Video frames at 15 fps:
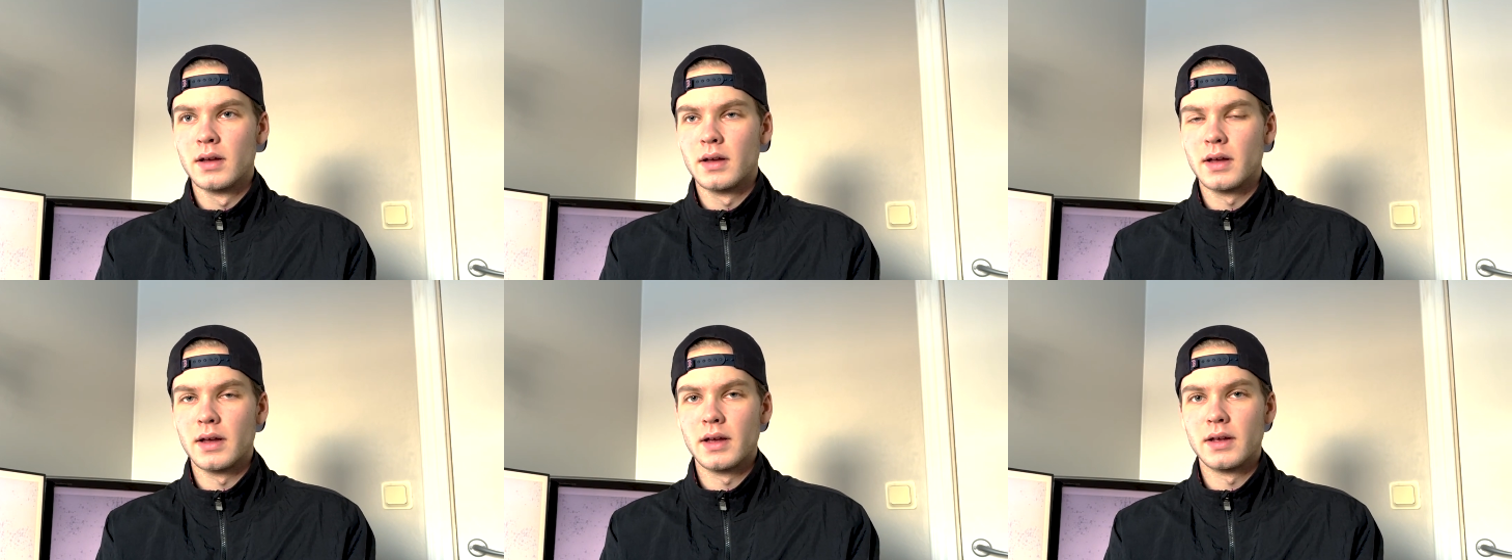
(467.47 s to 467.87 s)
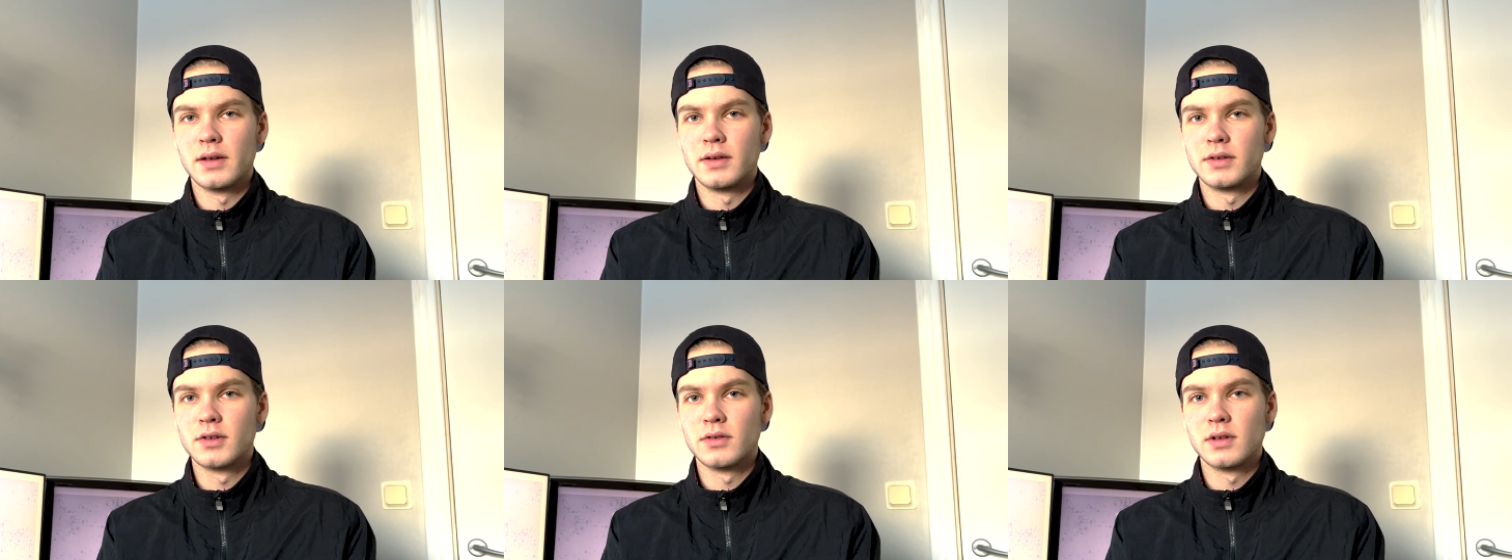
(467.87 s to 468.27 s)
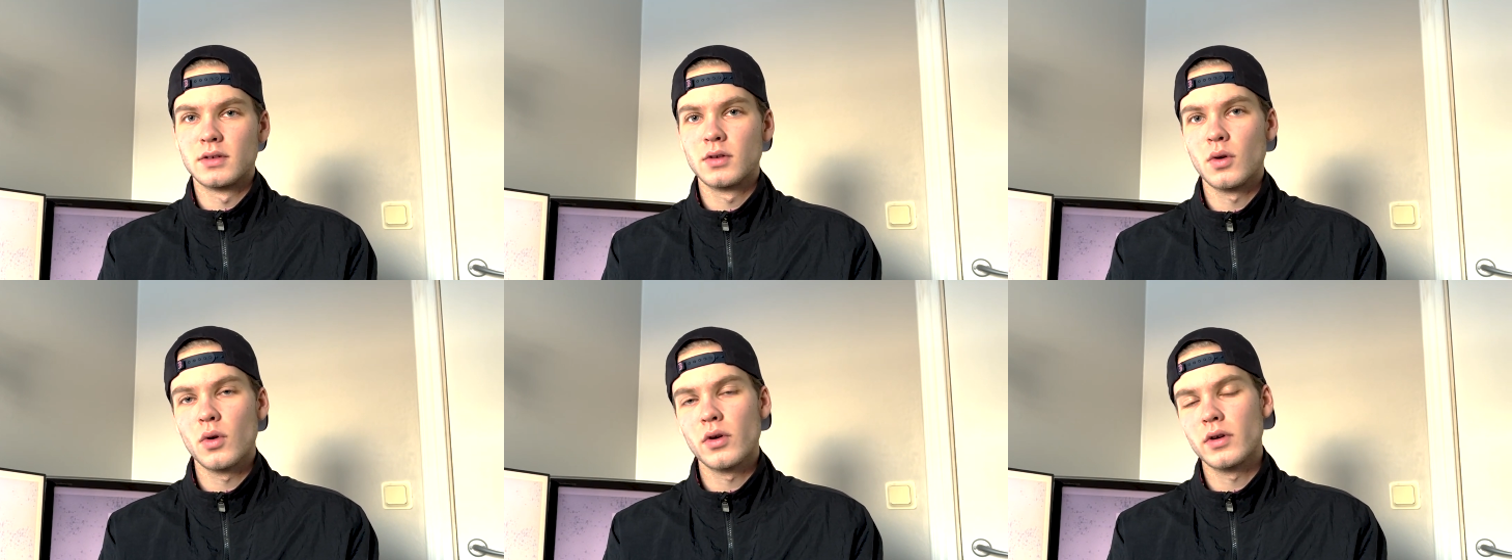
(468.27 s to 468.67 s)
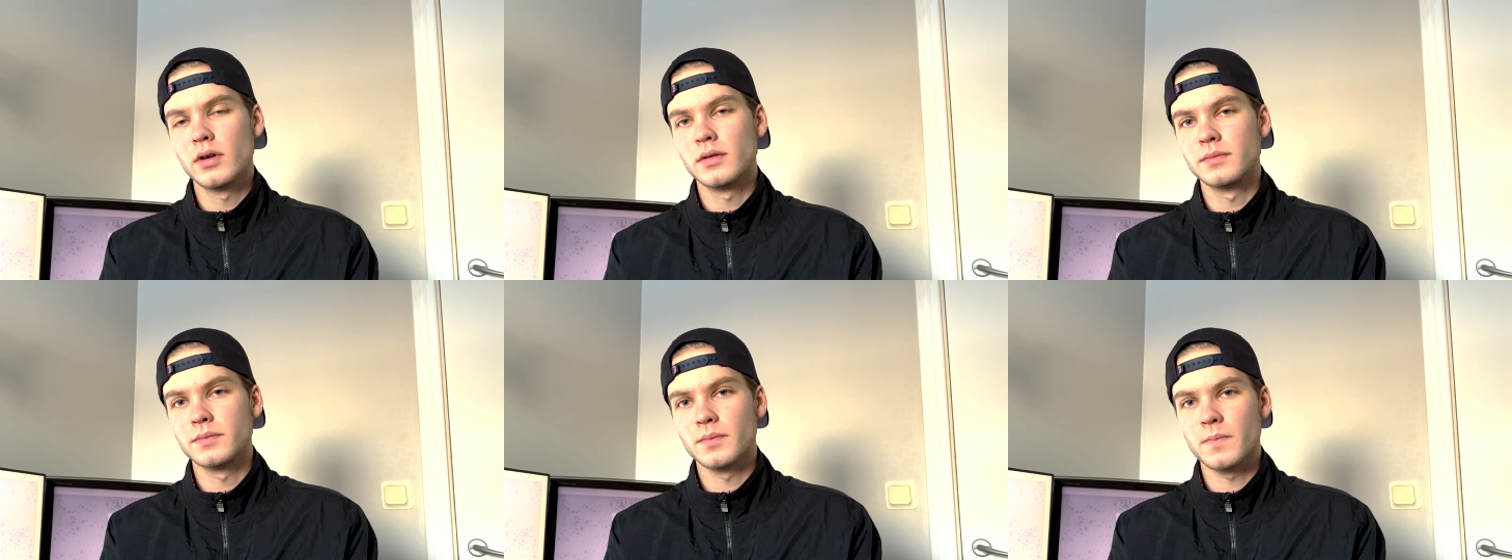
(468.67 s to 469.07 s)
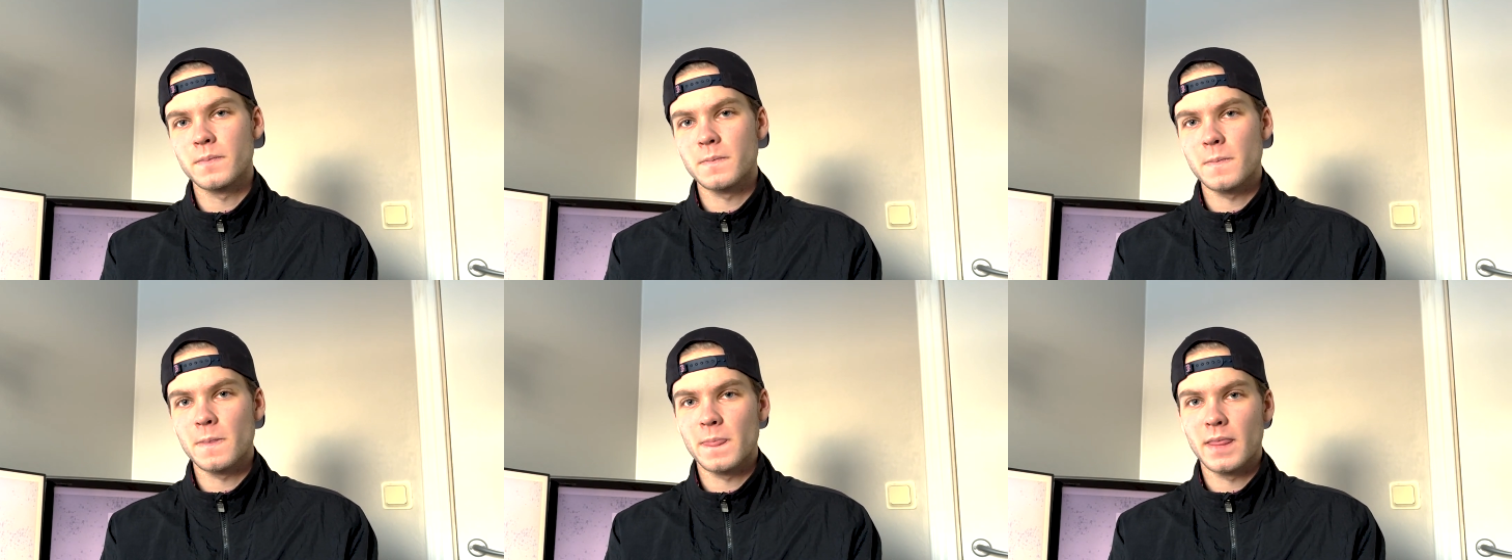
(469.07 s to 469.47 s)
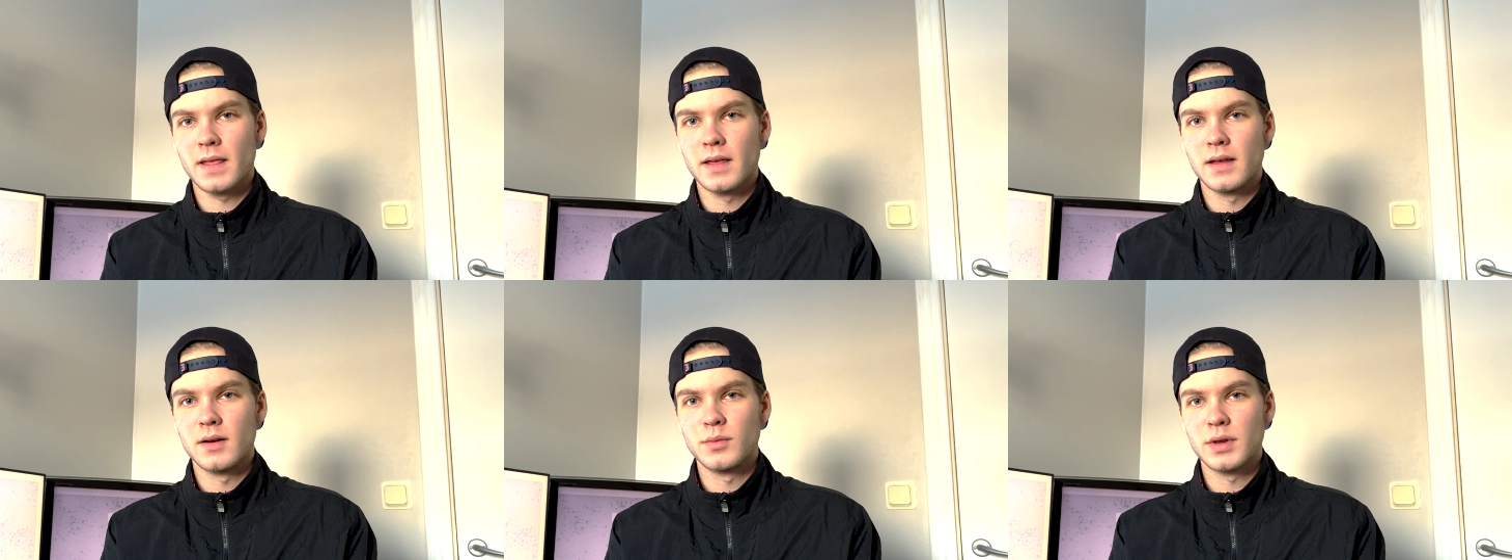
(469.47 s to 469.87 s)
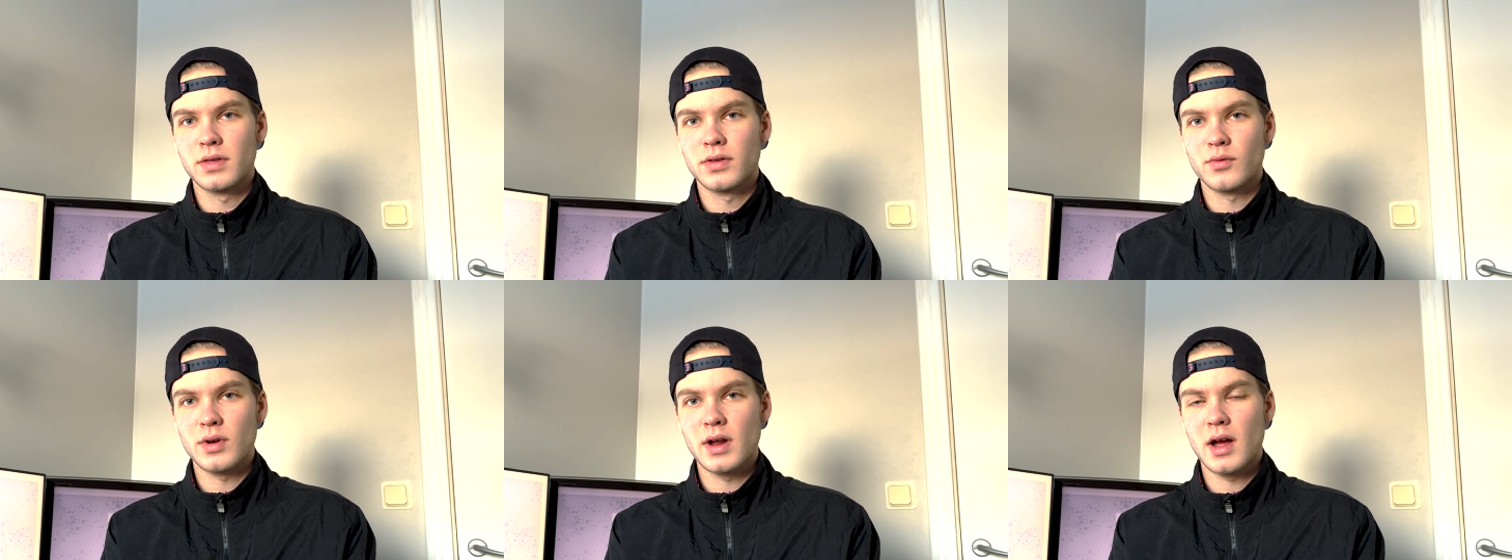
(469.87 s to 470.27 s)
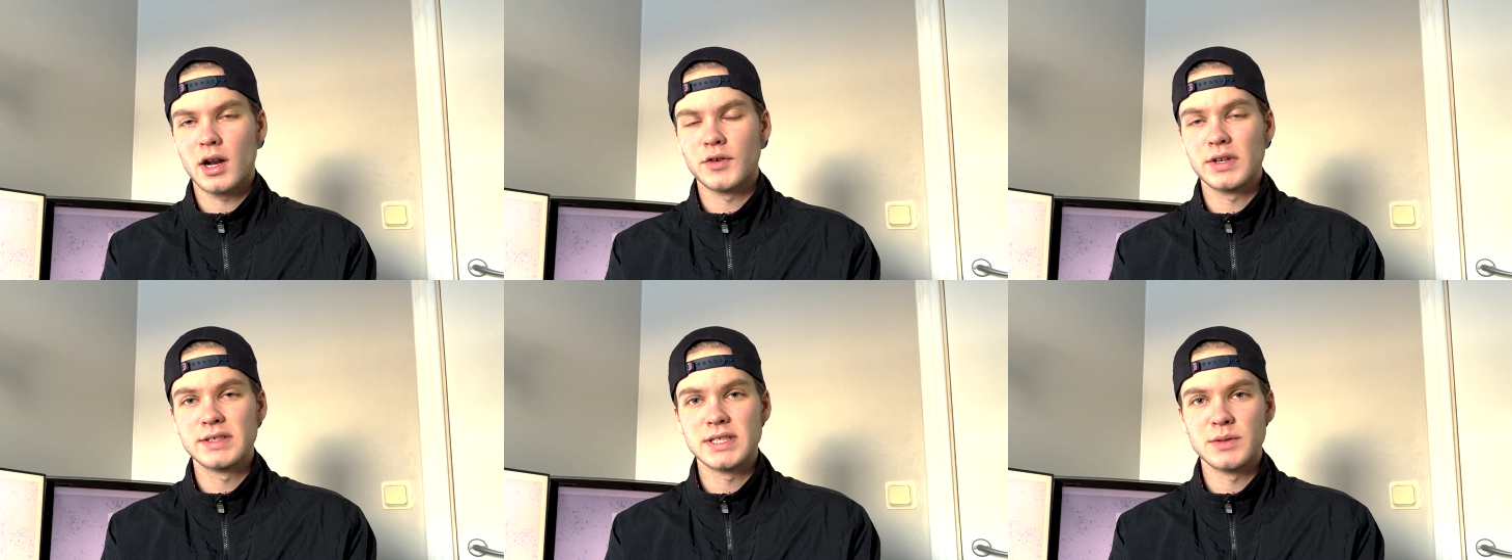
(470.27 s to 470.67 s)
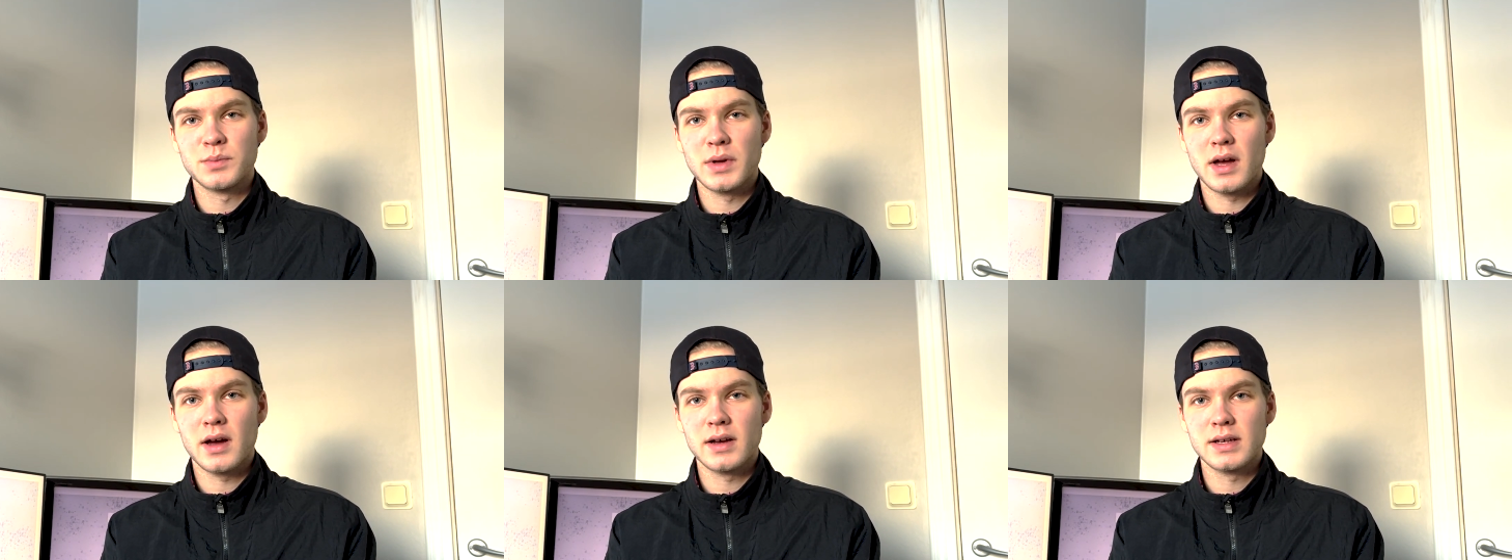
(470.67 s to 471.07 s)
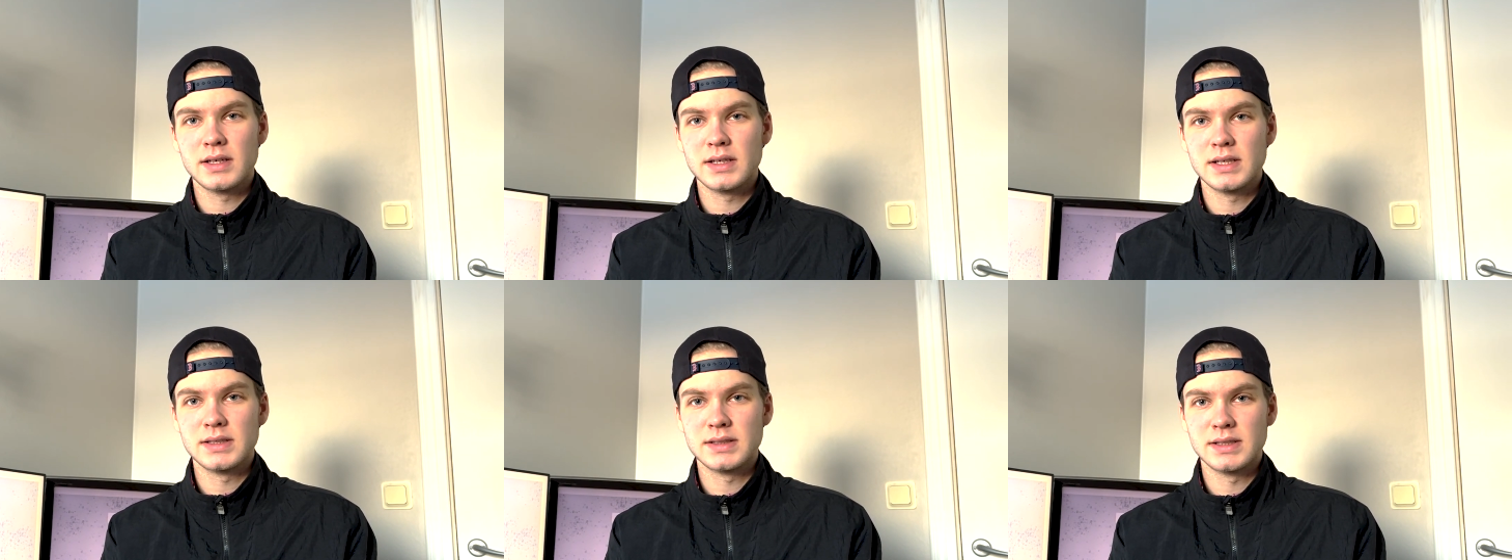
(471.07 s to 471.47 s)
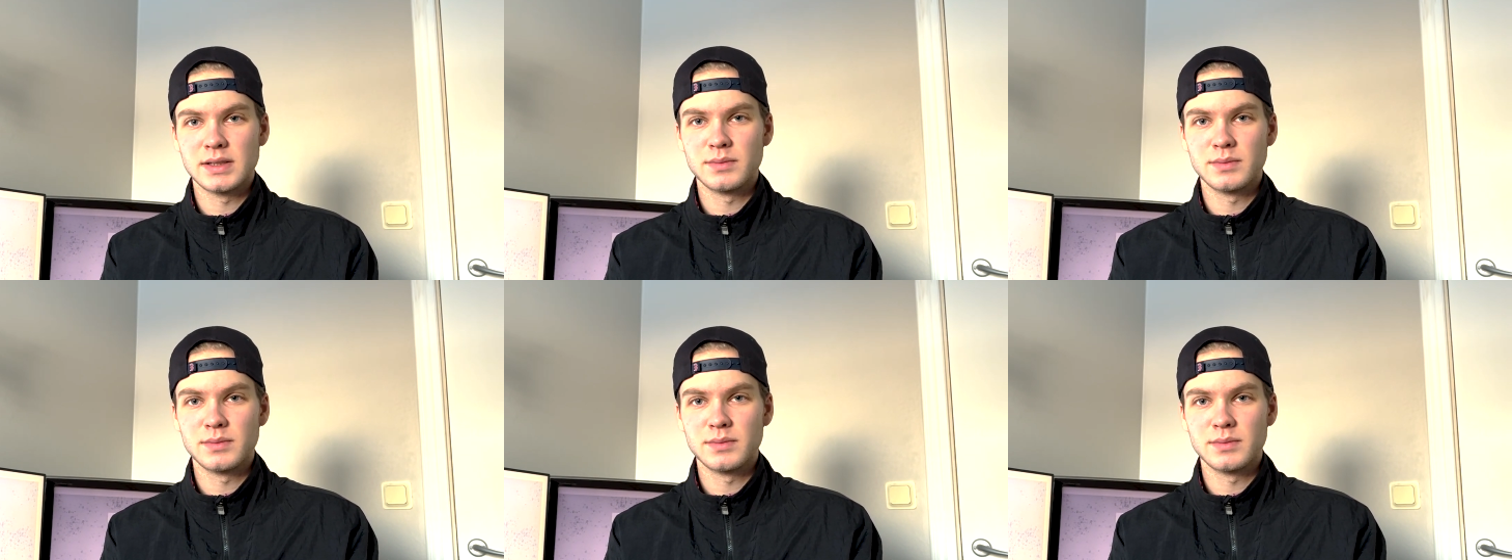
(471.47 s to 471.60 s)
So the Tour with 300 CPI is in the